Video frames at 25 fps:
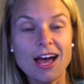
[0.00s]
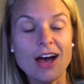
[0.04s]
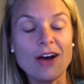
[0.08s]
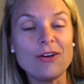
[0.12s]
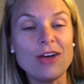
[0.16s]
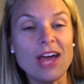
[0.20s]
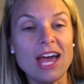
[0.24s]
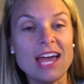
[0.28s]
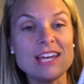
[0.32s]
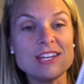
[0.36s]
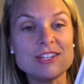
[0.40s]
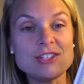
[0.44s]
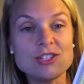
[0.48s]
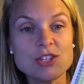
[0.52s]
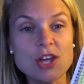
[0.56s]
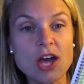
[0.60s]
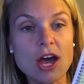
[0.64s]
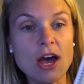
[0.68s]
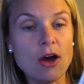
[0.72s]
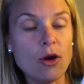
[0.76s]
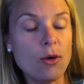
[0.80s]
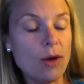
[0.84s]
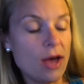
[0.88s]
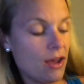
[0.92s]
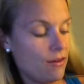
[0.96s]
Okay,
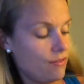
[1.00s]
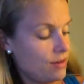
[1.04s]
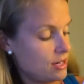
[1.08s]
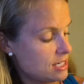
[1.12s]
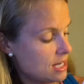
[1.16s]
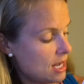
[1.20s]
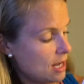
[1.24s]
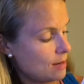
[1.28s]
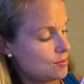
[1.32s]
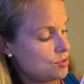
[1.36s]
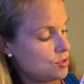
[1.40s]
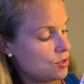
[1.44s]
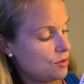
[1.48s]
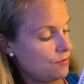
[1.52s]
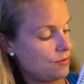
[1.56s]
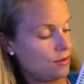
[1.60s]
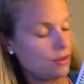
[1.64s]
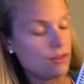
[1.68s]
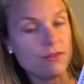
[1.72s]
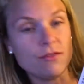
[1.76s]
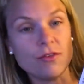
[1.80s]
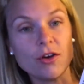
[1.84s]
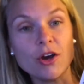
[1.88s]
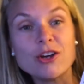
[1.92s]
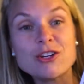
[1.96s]
so every time
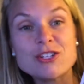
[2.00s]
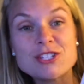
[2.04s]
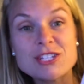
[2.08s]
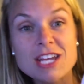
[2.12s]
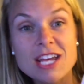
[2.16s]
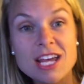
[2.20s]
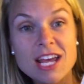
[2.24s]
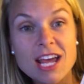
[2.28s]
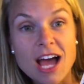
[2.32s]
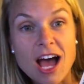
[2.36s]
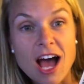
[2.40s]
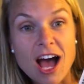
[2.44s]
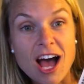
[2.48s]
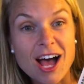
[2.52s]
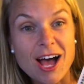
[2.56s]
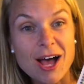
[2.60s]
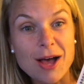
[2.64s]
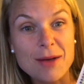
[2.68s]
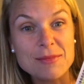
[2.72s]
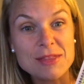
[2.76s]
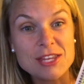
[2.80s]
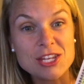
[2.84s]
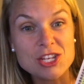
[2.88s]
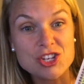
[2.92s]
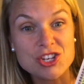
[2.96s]
Sophia the First,
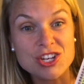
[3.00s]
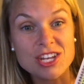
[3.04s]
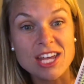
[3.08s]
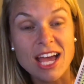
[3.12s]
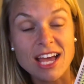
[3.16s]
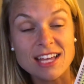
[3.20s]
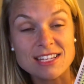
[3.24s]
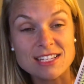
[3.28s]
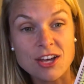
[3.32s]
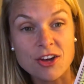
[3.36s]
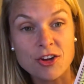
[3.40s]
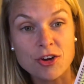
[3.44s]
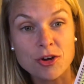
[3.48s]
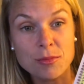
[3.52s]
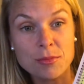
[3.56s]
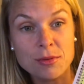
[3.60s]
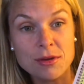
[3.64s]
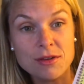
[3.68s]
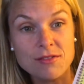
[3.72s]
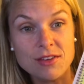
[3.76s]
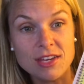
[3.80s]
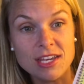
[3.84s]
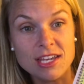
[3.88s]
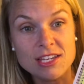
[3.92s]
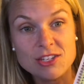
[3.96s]
um, she has 100
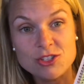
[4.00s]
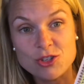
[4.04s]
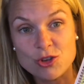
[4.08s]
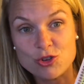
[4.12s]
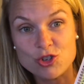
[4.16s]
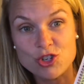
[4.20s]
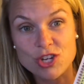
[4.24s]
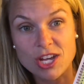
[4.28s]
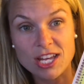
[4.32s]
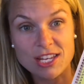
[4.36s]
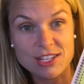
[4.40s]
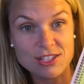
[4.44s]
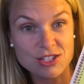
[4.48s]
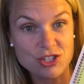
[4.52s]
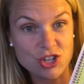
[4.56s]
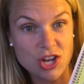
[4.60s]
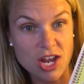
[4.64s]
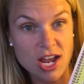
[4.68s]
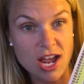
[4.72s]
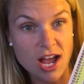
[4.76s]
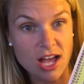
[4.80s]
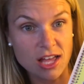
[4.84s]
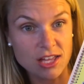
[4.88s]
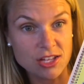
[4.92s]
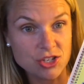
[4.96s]
PV, so she has
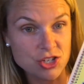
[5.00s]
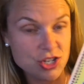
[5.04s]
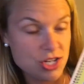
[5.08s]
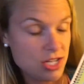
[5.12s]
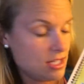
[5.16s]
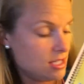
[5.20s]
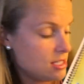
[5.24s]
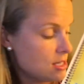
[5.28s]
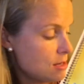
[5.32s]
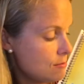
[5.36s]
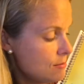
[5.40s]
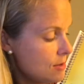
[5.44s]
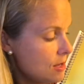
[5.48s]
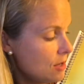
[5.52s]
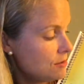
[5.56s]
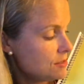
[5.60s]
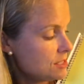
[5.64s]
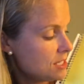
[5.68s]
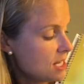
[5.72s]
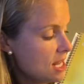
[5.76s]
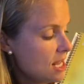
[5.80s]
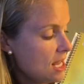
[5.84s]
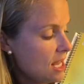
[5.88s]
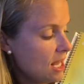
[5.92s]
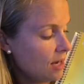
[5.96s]
Shakeology and something
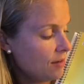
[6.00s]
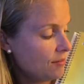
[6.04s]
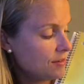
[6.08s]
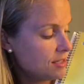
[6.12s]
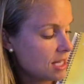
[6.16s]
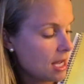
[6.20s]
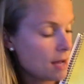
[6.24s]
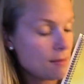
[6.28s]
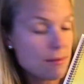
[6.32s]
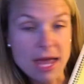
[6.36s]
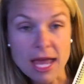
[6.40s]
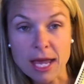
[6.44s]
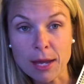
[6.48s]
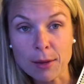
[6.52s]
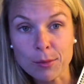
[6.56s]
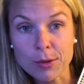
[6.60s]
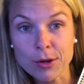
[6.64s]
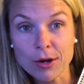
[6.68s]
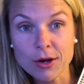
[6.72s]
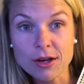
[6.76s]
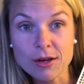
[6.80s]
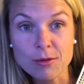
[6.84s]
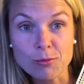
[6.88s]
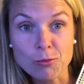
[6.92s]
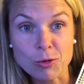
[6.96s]
else. And every time
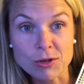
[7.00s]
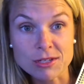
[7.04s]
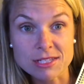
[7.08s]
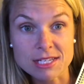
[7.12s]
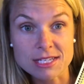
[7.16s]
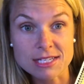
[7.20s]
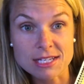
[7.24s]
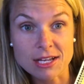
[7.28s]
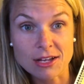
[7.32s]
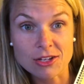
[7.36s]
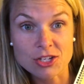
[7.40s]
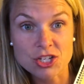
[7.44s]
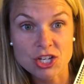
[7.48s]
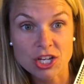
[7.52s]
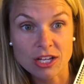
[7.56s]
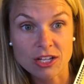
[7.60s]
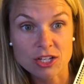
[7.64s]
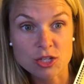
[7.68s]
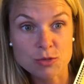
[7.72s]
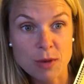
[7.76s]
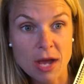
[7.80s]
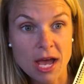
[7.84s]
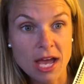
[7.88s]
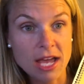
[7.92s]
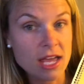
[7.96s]
Amber wants to sell a
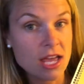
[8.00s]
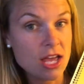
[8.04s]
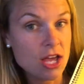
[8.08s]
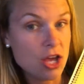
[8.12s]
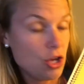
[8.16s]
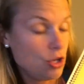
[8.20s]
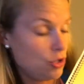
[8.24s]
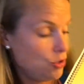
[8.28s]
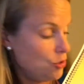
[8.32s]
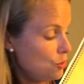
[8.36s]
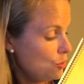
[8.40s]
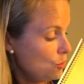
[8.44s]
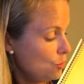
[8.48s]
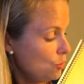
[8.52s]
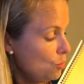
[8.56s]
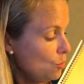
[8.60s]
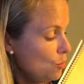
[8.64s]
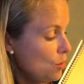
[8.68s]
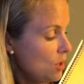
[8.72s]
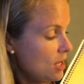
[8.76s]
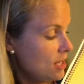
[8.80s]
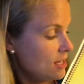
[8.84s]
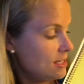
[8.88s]
challenge pack, you,